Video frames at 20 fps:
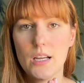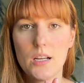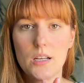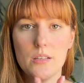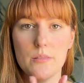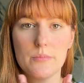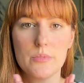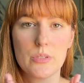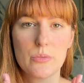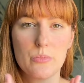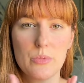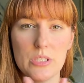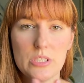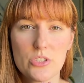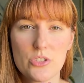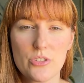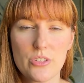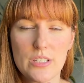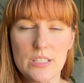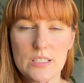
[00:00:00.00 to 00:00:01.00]
Um, so please
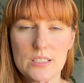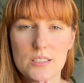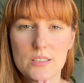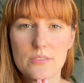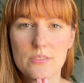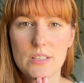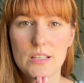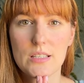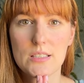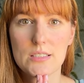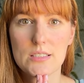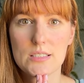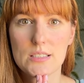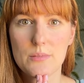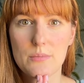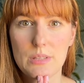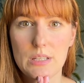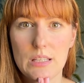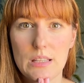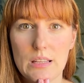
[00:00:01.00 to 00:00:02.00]
join us if that is
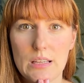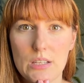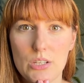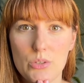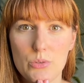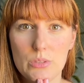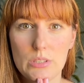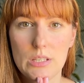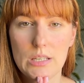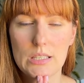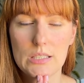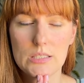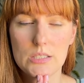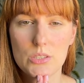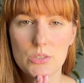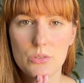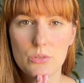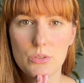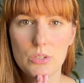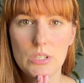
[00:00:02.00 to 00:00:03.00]
something that you would like
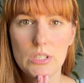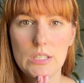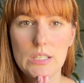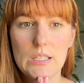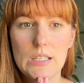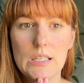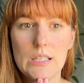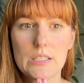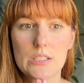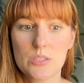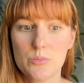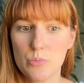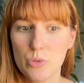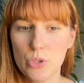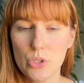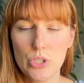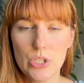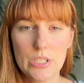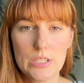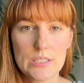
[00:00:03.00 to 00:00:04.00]
to
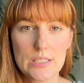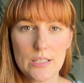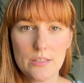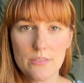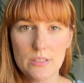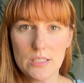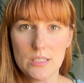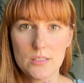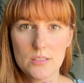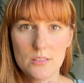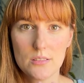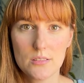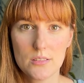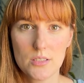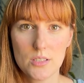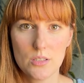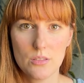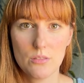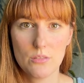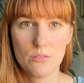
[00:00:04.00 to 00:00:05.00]
explore and dive in
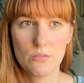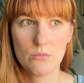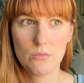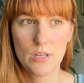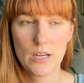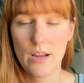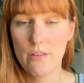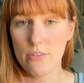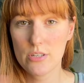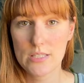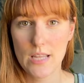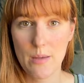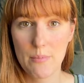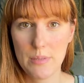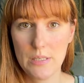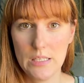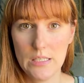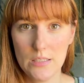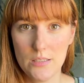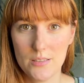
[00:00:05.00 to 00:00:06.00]
to whatever's
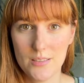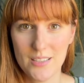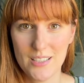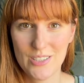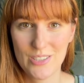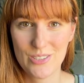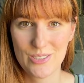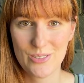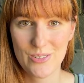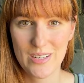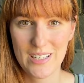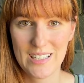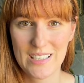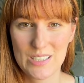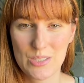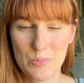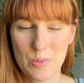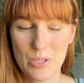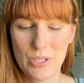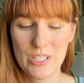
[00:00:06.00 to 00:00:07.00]
happening in your direct
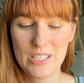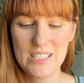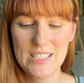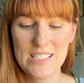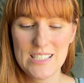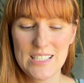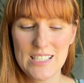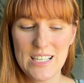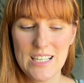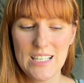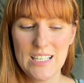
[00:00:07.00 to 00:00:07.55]
experience.